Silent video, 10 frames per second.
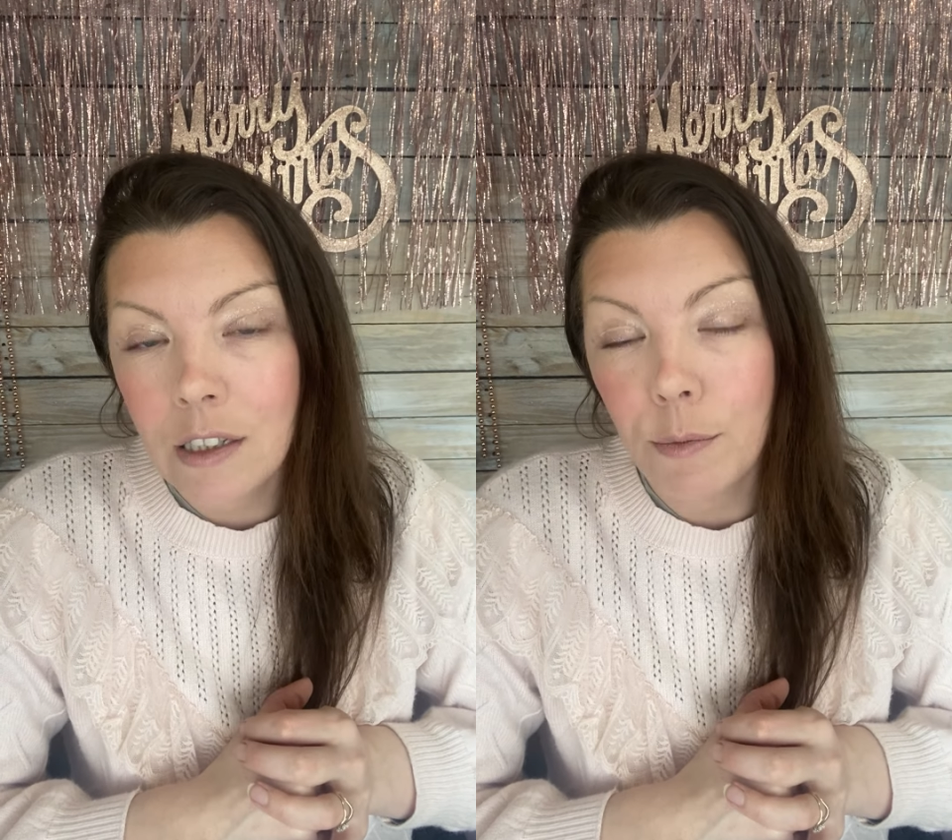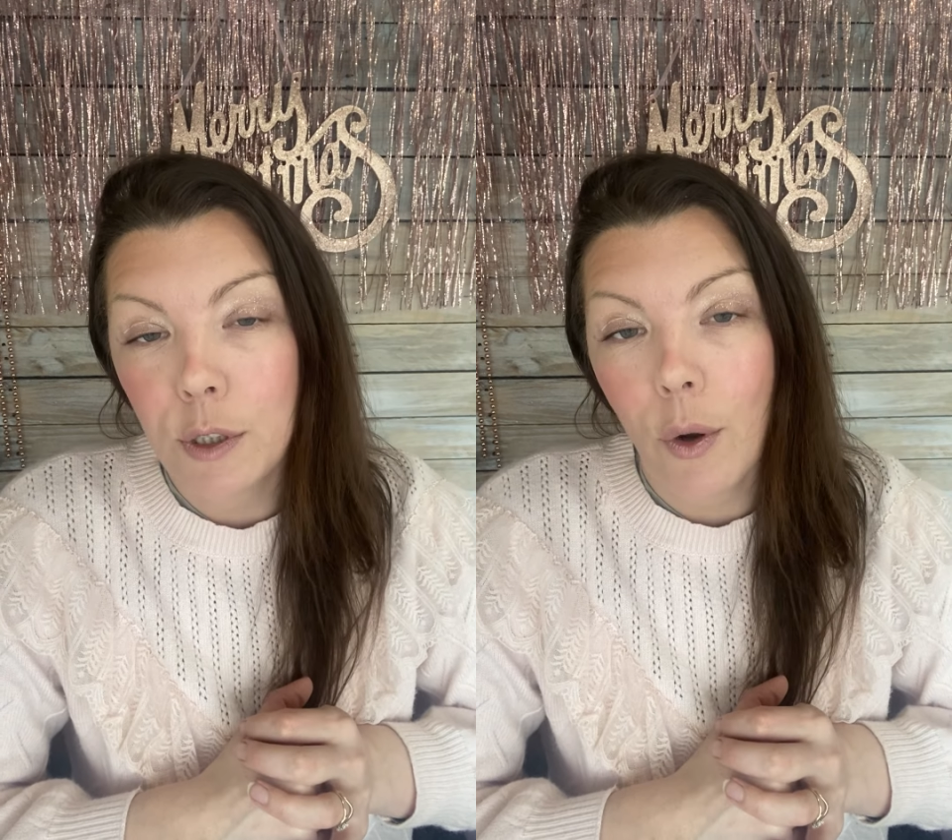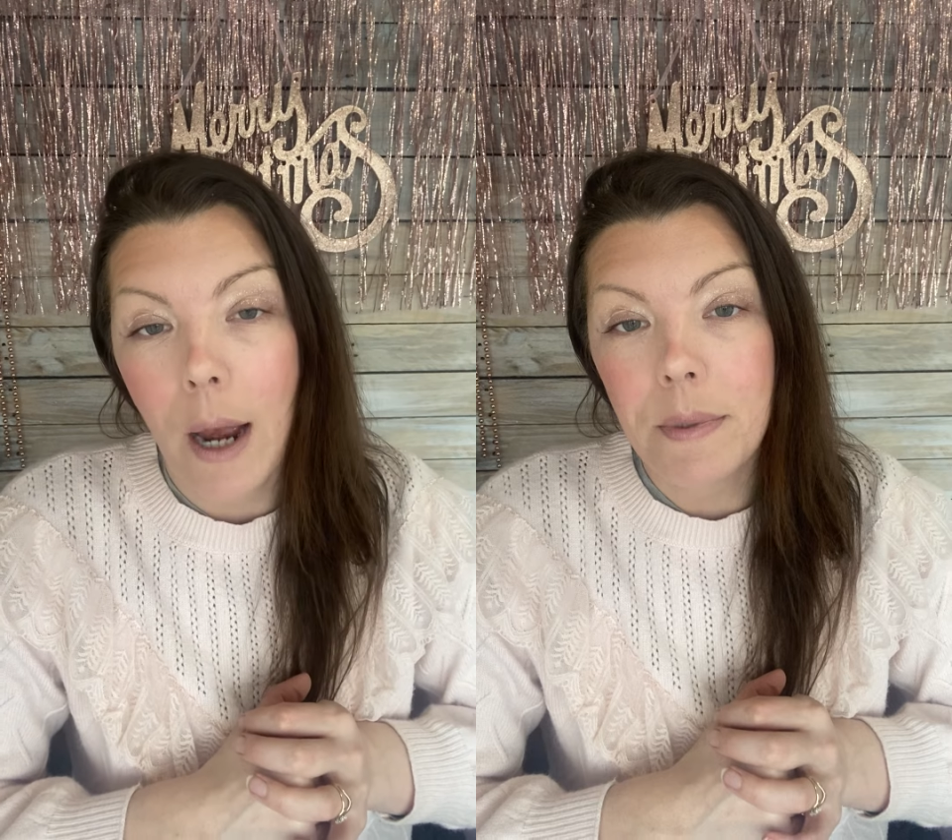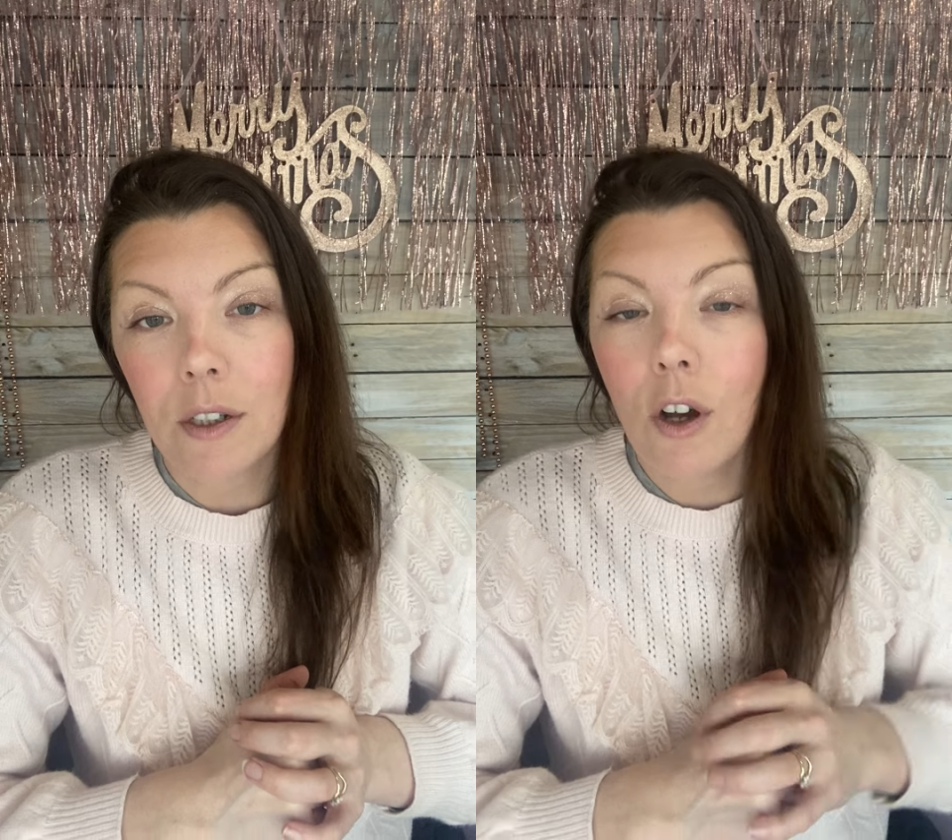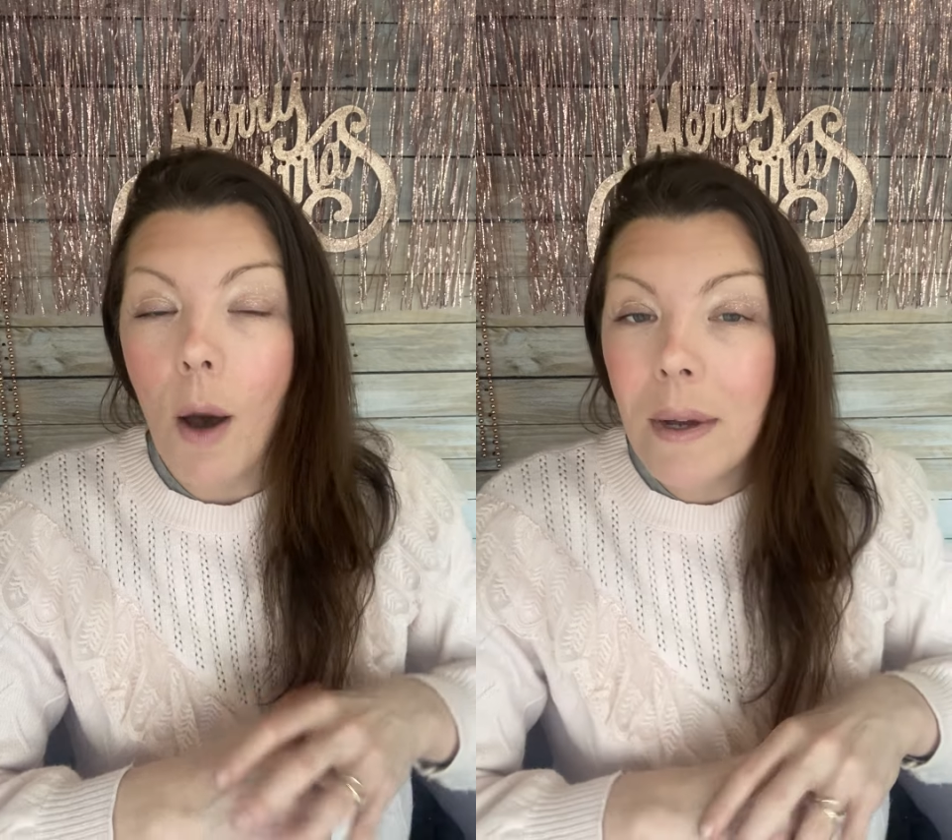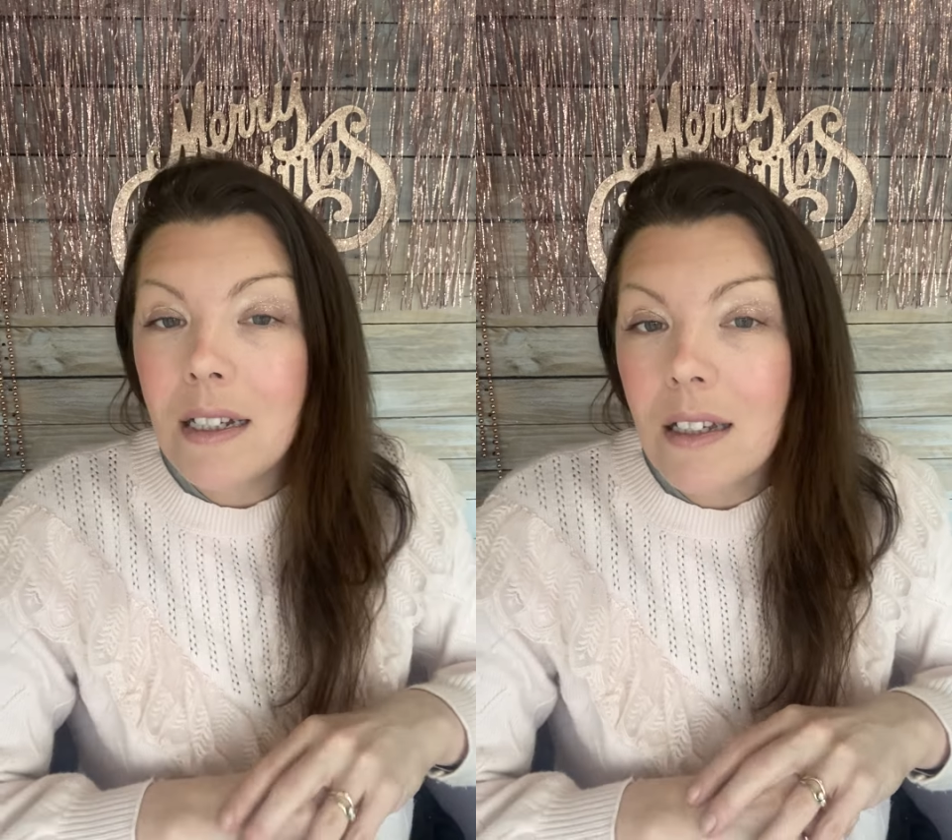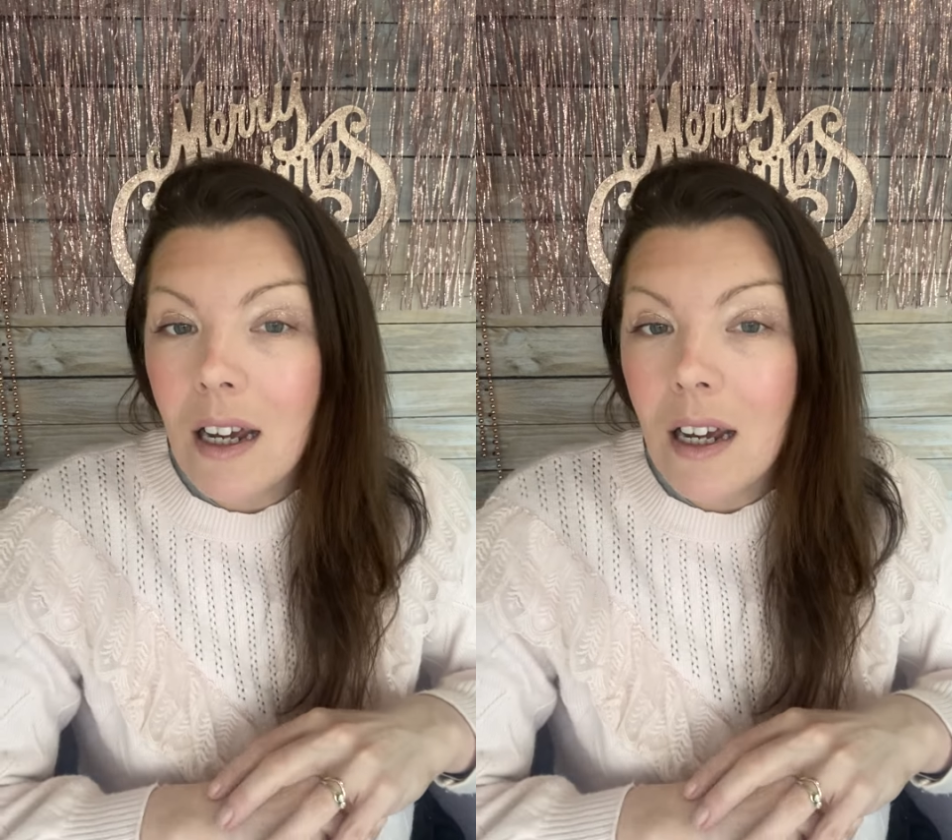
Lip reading: subscribes and comments,